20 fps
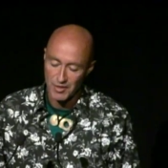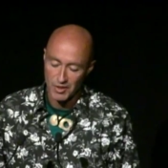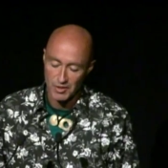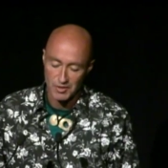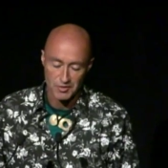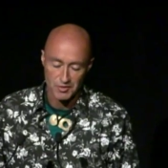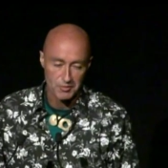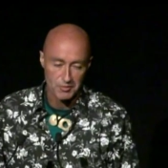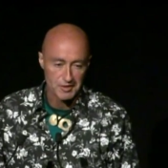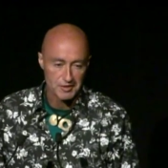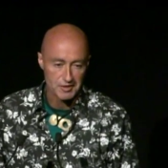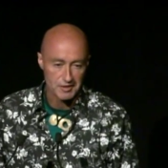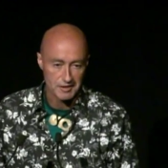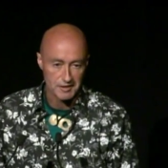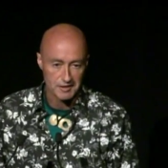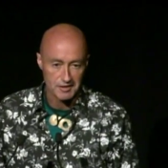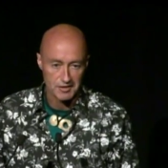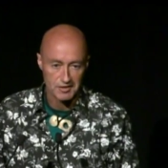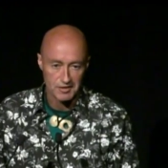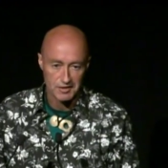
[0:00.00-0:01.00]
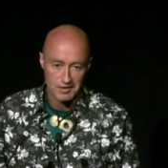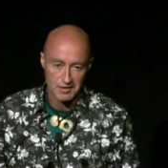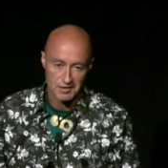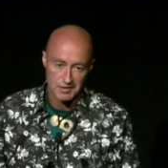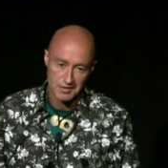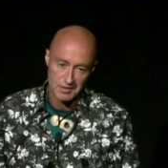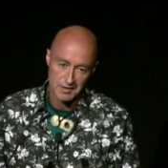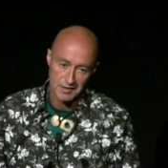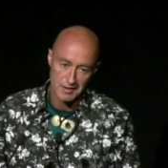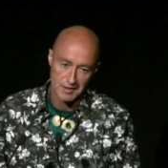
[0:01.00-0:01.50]
those recently
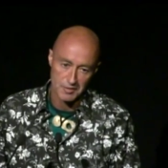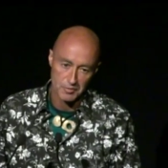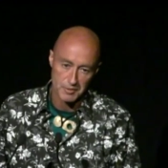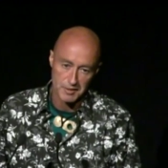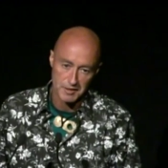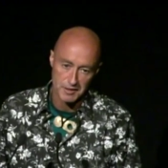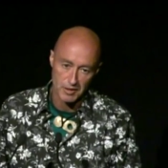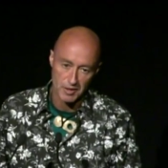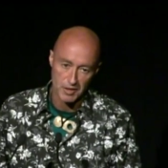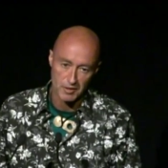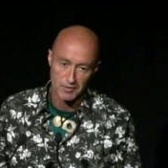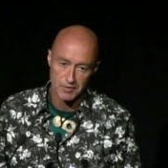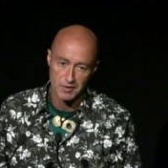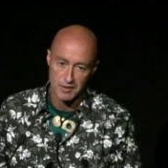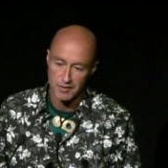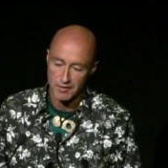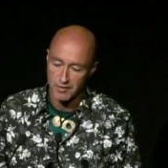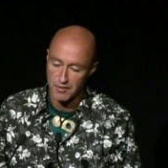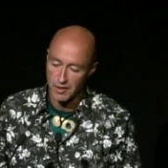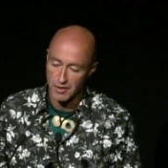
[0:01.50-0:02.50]
deceased that we offer